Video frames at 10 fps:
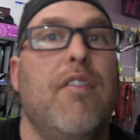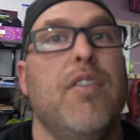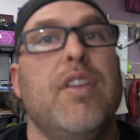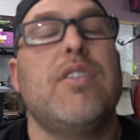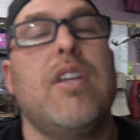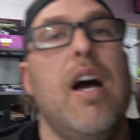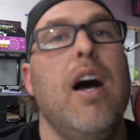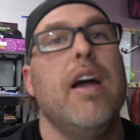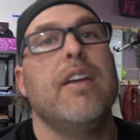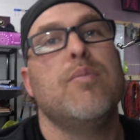on this
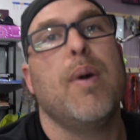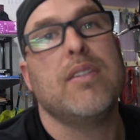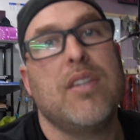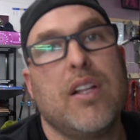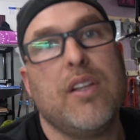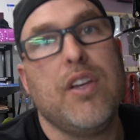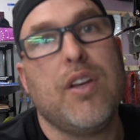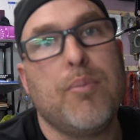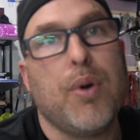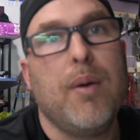car is basically you
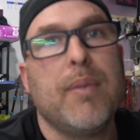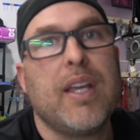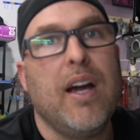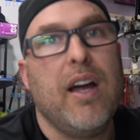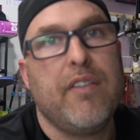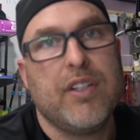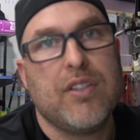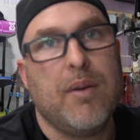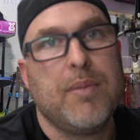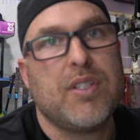can prime the car every
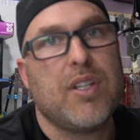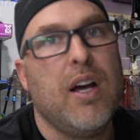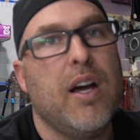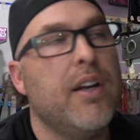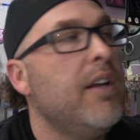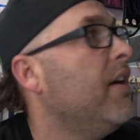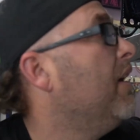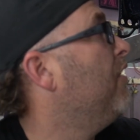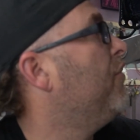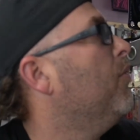time you start
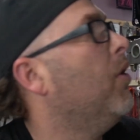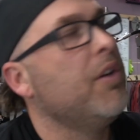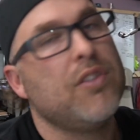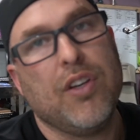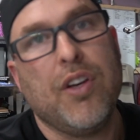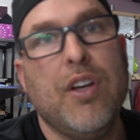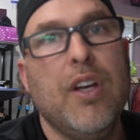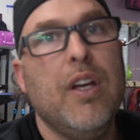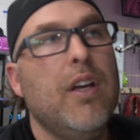if you wanted to.